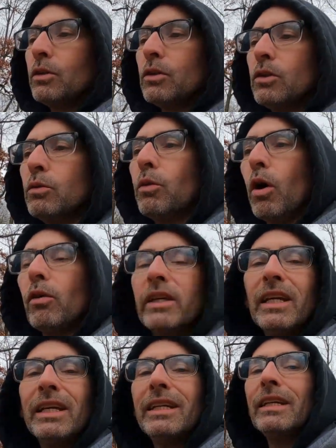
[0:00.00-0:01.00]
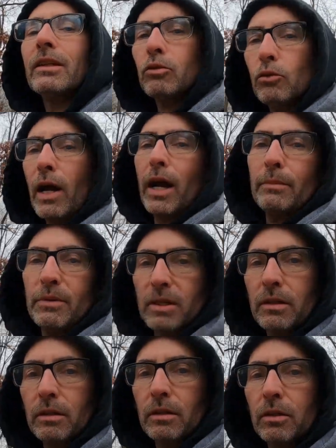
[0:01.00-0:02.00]
to all the Indian tribes,
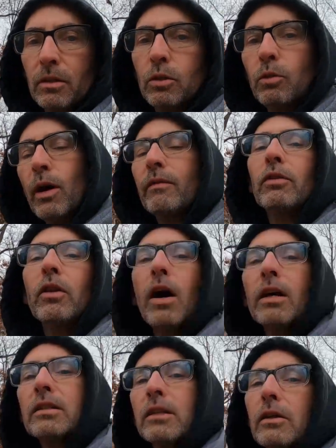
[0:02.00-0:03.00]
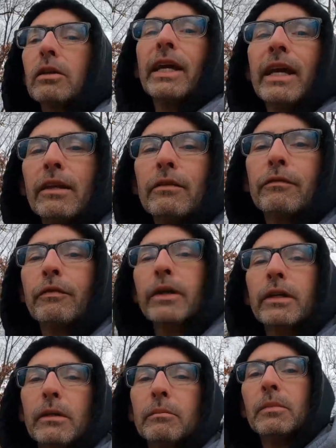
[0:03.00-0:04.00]
whoever lost their land and
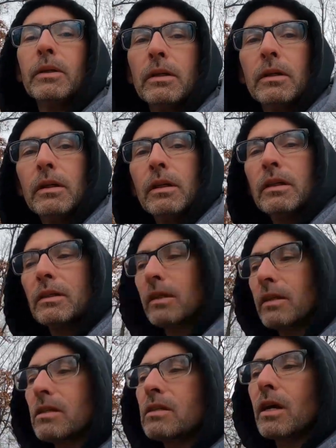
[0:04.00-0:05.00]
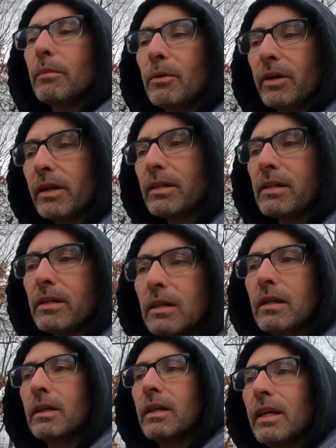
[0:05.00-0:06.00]
freedom to the stubbornness
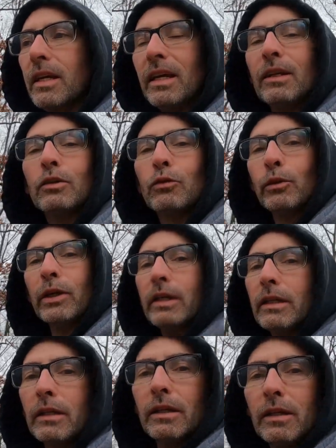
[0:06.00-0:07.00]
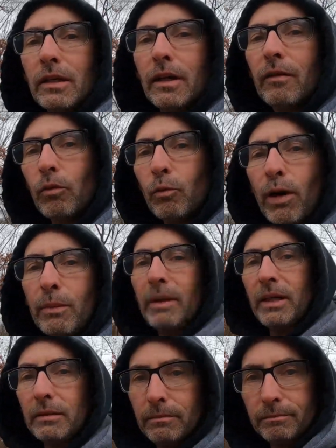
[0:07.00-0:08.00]
and greed of the white
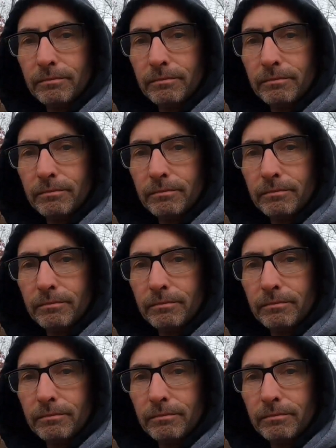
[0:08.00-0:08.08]
man.